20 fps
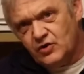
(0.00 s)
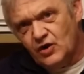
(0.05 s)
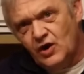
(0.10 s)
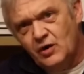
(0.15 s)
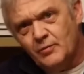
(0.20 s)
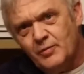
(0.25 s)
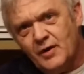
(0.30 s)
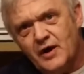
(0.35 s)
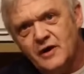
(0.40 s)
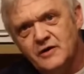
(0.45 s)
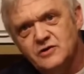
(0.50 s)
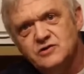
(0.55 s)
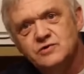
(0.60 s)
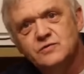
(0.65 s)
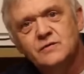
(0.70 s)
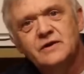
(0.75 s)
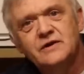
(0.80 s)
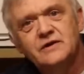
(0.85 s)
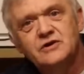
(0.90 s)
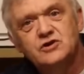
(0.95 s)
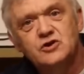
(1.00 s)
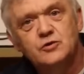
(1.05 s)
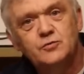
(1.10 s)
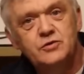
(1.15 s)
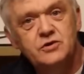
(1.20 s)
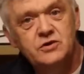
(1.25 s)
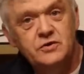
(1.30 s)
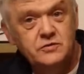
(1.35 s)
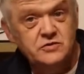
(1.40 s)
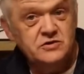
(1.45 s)
turbines really
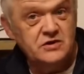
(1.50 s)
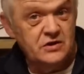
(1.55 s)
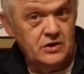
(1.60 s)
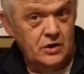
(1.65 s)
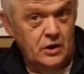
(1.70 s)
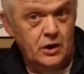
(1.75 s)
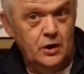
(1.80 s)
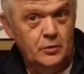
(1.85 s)
should be used in